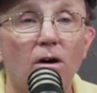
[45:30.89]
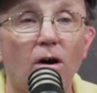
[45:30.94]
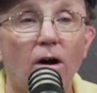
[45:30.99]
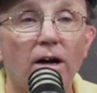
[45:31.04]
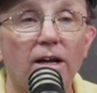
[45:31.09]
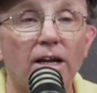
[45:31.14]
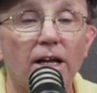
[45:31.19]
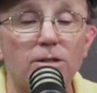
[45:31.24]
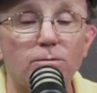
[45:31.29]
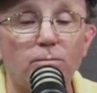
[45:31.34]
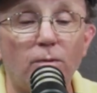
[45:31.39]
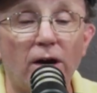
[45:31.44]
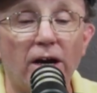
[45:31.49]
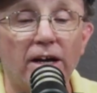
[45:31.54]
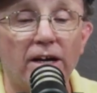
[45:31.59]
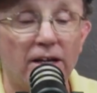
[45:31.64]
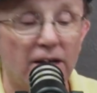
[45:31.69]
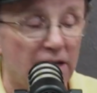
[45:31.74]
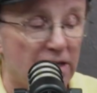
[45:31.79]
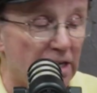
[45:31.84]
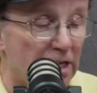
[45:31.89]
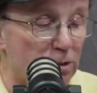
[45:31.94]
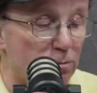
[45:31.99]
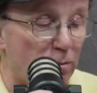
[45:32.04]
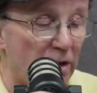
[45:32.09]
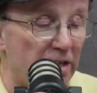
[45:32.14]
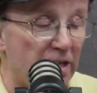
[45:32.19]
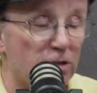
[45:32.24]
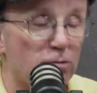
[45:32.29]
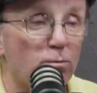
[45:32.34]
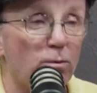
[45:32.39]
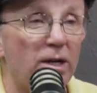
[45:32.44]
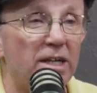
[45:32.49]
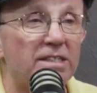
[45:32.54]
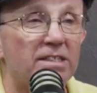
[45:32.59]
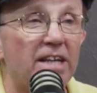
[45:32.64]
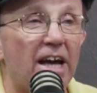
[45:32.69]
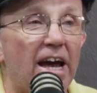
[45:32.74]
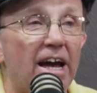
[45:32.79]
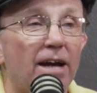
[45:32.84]
All right, let's play this
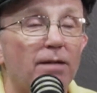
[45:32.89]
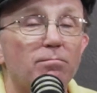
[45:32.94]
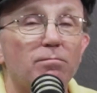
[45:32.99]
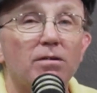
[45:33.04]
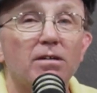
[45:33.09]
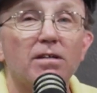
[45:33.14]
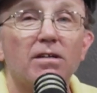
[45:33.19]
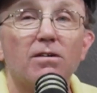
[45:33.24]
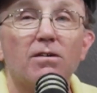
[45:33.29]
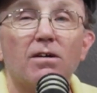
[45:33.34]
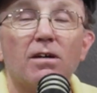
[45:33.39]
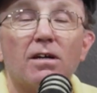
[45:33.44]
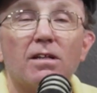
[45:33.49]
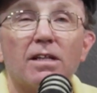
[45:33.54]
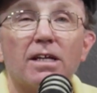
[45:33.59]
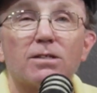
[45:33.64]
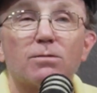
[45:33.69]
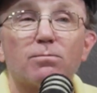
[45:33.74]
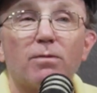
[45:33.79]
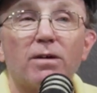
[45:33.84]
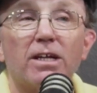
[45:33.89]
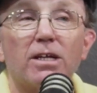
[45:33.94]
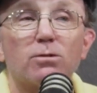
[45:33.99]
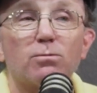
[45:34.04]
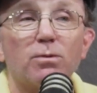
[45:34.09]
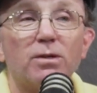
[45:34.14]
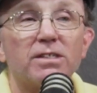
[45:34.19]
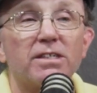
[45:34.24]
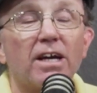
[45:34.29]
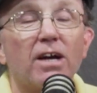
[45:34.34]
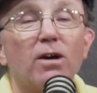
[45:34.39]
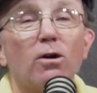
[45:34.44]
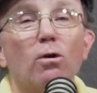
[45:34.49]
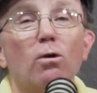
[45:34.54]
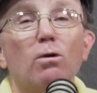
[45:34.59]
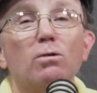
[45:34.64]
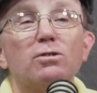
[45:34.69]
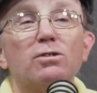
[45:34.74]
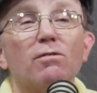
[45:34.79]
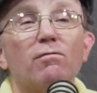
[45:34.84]
week's game.
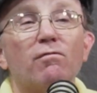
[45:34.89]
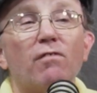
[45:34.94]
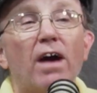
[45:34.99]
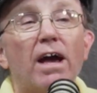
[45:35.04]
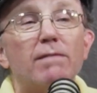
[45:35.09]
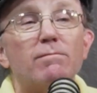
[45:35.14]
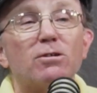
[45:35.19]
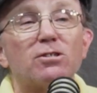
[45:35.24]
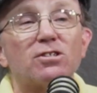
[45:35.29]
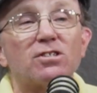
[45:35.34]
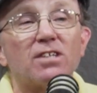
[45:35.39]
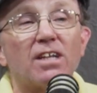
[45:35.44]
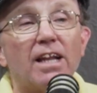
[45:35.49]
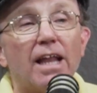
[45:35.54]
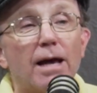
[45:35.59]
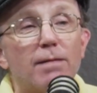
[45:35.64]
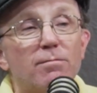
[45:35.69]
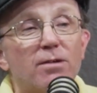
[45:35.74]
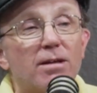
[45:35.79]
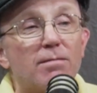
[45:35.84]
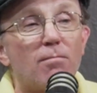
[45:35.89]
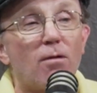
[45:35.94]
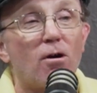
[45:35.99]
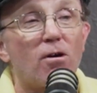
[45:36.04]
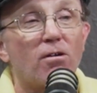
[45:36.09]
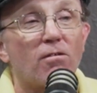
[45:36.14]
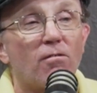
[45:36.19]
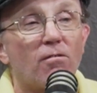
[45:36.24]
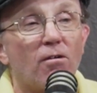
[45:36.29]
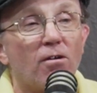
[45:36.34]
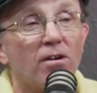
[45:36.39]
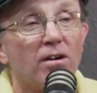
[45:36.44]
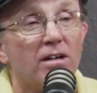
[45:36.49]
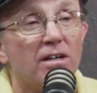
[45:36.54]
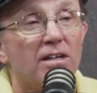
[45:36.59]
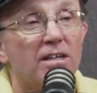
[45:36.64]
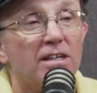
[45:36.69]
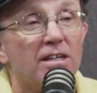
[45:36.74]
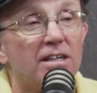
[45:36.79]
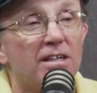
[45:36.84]
Who's your favorite celebrity murderer?
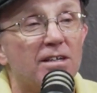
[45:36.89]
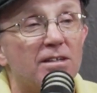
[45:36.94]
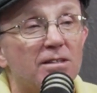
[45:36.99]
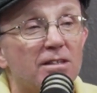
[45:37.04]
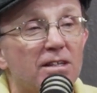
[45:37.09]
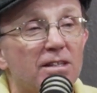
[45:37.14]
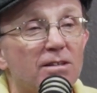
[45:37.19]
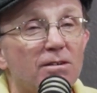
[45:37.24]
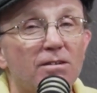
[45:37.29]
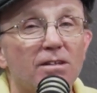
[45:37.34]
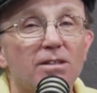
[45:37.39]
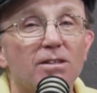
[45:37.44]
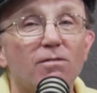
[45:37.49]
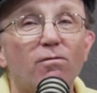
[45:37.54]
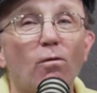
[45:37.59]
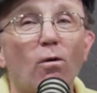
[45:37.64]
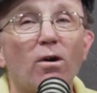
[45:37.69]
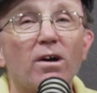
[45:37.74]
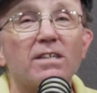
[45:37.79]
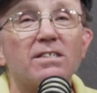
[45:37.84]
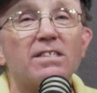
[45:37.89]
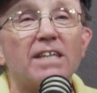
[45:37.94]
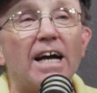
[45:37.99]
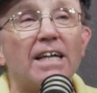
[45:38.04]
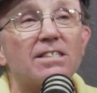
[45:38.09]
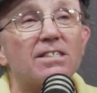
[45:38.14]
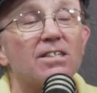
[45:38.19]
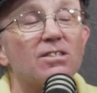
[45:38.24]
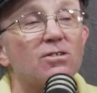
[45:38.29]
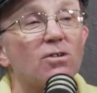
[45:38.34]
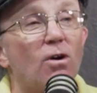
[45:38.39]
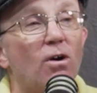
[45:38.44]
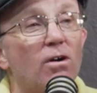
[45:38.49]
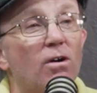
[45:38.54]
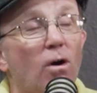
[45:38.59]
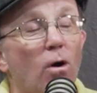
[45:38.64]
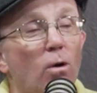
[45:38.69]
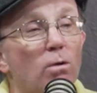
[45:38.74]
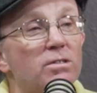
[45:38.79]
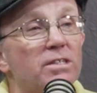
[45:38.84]
The four contestants
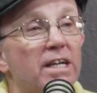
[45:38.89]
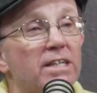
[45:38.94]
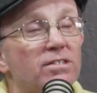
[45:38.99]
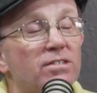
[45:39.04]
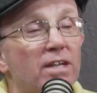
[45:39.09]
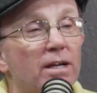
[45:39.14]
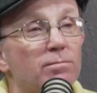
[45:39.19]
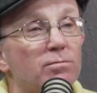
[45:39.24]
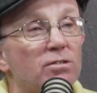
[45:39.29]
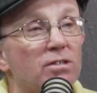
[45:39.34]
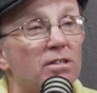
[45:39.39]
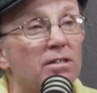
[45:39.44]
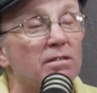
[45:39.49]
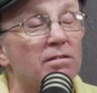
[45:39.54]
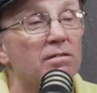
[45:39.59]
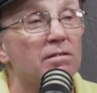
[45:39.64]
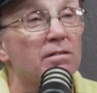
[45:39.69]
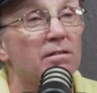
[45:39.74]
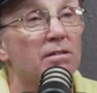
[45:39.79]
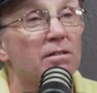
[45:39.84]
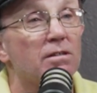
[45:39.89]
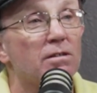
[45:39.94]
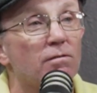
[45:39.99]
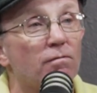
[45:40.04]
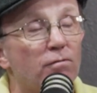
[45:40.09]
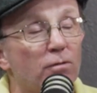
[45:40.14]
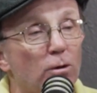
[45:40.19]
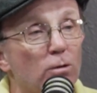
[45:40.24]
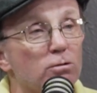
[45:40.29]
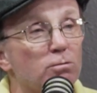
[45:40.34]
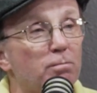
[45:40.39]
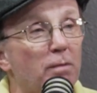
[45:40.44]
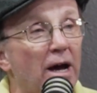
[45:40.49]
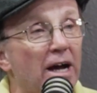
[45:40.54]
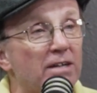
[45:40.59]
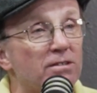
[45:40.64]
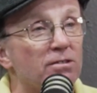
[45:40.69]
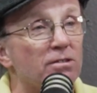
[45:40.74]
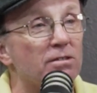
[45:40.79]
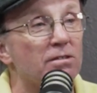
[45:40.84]
are O.J. Simpson, Phil
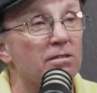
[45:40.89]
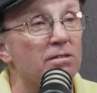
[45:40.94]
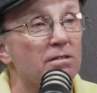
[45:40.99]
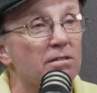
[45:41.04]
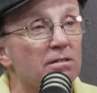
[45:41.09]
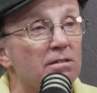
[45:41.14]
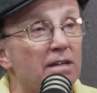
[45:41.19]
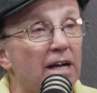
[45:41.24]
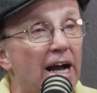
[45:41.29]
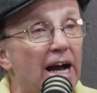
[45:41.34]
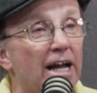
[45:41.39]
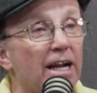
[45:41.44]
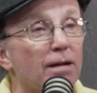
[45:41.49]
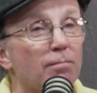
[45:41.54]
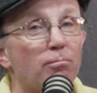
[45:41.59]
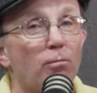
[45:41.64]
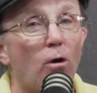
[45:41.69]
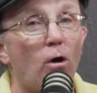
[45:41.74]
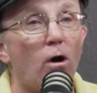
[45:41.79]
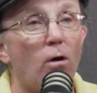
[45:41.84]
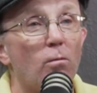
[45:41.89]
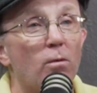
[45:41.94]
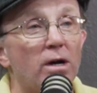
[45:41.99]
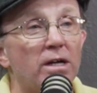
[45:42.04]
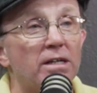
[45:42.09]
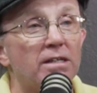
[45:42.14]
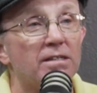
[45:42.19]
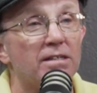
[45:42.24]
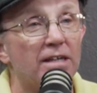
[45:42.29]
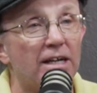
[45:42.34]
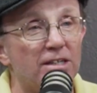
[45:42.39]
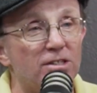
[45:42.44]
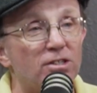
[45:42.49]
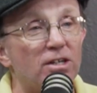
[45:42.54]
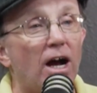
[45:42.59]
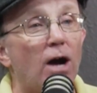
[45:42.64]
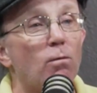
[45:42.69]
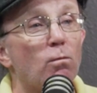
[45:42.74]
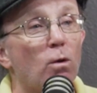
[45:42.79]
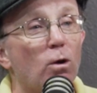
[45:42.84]
Spector, Alec Baldwin, and
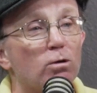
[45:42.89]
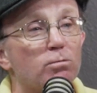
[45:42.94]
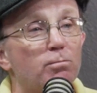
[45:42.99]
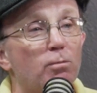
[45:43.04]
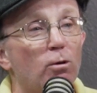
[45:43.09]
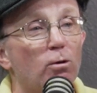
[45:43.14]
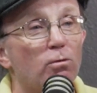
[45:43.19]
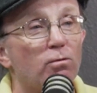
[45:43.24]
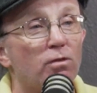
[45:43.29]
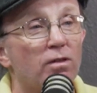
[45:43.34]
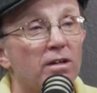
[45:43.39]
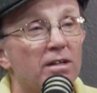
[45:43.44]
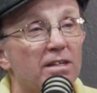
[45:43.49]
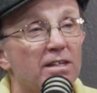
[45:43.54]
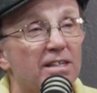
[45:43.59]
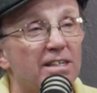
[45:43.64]
John Wilkes Booth.